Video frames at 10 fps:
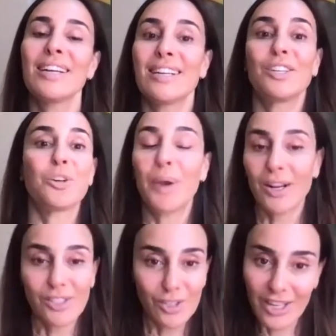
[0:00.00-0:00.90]
your
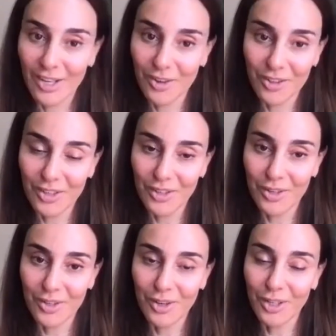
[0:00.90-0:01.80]
parents are getting on their
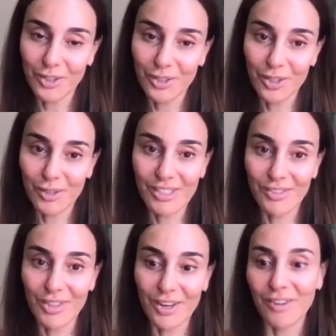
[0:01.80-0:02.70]
nerve on your nerves
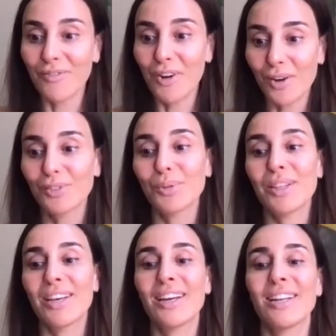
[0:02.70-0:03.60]
if they're involved with
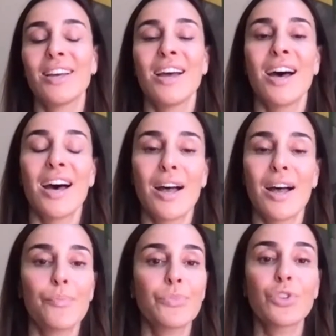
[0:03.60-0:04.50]
it
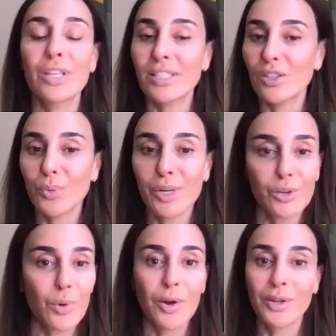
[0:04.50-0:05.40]
um, this is where you
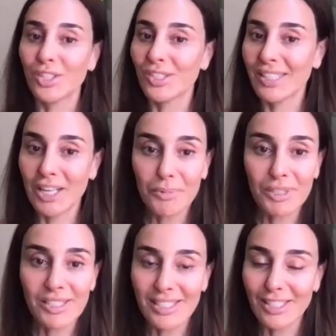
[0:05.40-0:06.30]
want to just keep
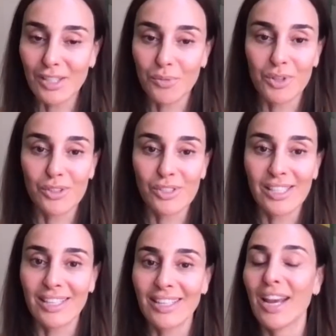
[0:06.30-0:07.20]
consistent with your
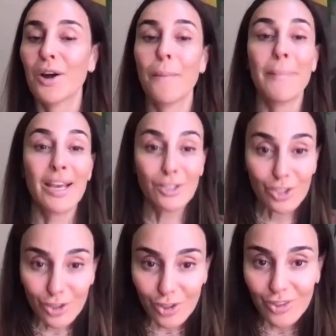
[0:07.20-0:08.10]
skincare make
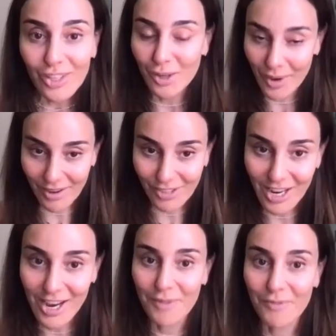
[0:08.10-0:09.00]
sure that you have
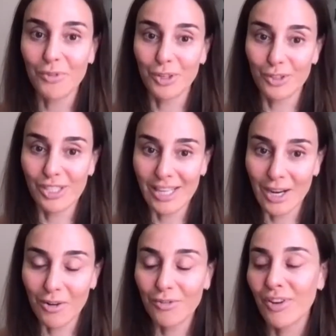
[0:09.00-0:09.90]
time for
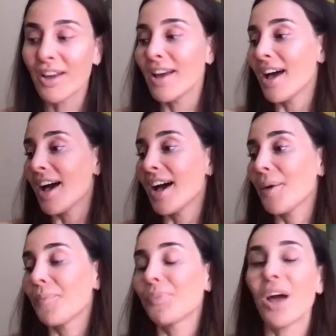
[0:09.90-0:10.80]
yourself
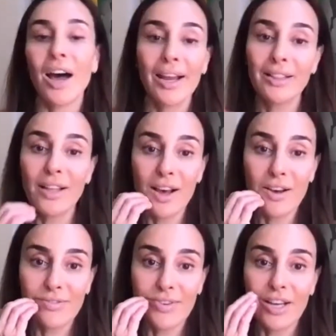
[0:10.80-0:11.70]
um, i
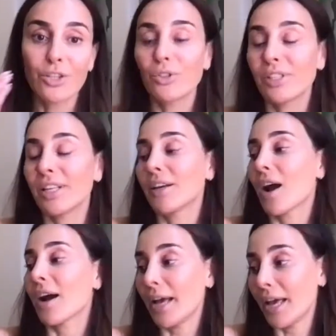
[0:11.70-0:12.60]
love using
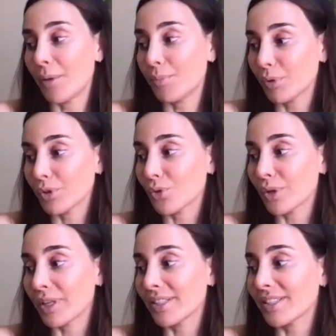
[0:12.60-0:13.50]
uh, ampules
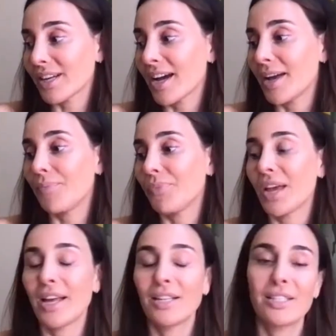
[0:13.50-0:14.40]
during this time
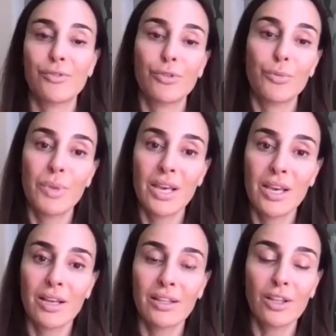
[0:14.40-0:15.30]
and for
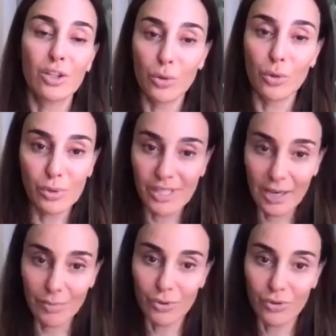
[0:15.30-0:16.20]
me the glow boost
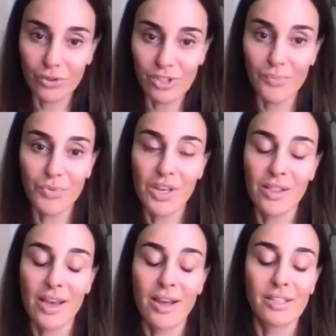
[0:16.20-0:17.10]
ampules are something
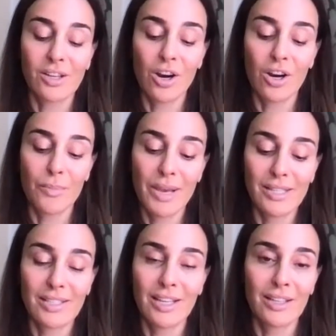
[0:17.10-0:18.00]
that are
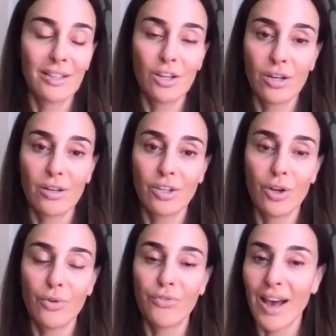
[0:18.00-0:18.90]
amazing and they're you
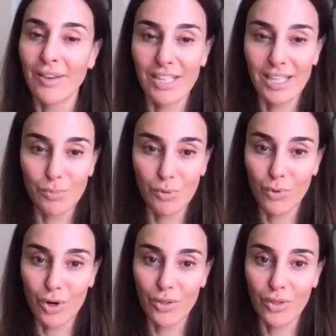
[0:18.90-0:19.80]
know five days
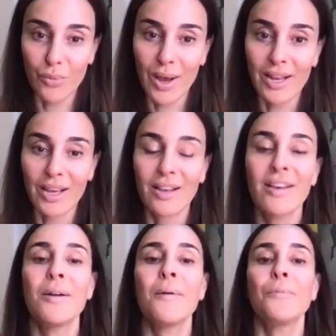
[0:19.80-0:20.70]
before the wedding
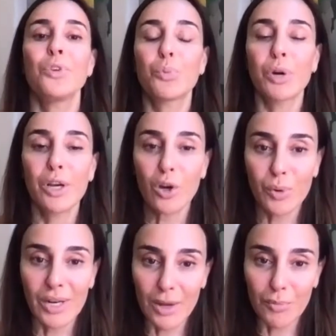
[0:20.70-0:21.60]
you break
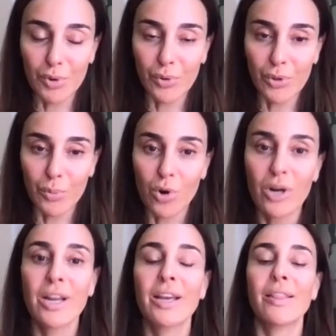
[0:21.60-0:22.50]
open ampule in the
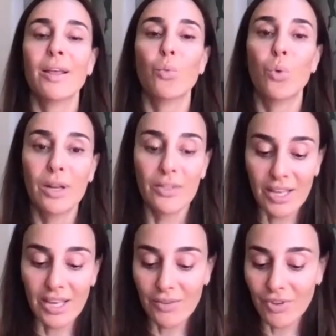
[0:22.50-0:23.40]
morning and then one in
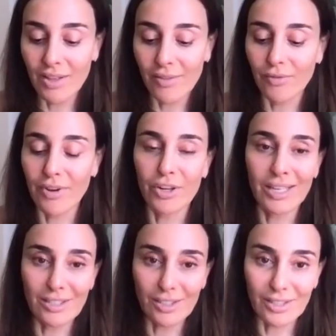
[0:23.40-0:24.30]
the evening. They're very
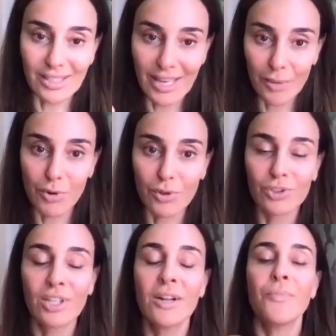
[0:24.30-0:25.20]
easily labeled.
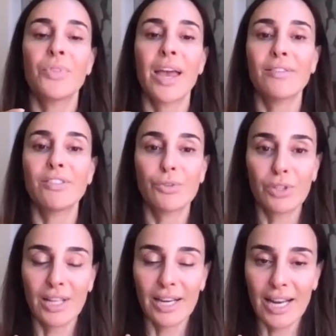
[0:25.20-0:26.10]
They have
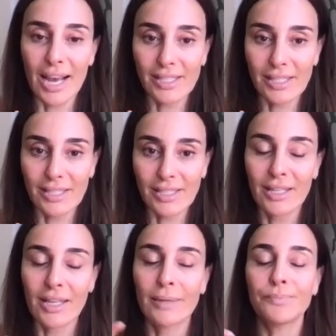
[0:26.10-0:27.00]
different light acids in
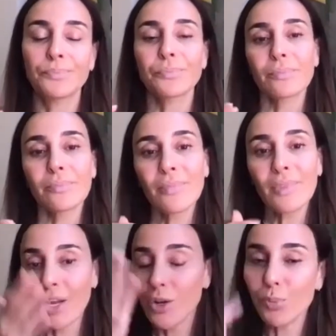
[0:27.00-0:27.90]
them
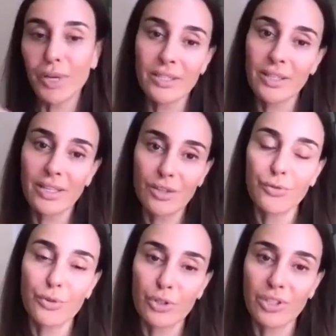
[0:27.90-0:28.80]
and you place it as the
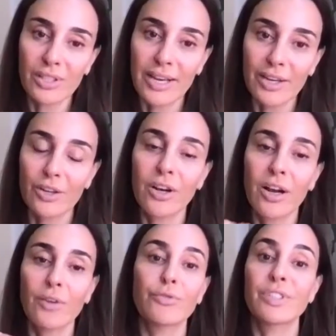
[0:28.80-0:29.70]
first layer
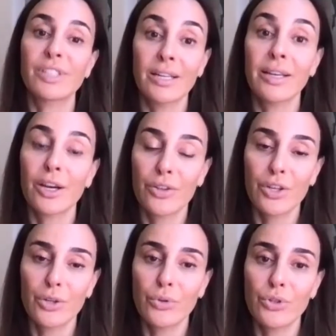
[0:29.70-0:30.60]
of skincare that
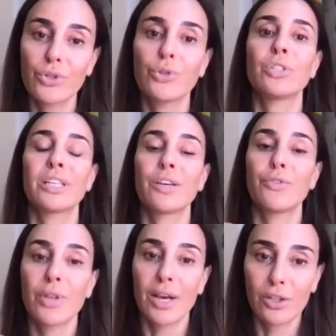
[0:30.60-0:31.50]
you do to give
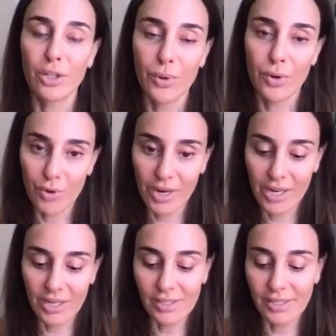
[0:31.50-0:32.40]
you that glowing,
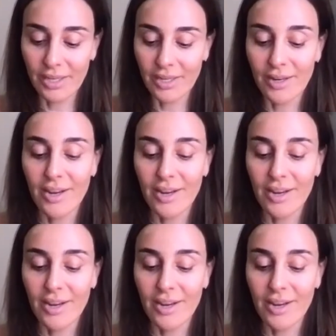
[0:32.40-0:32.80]
radiant skin.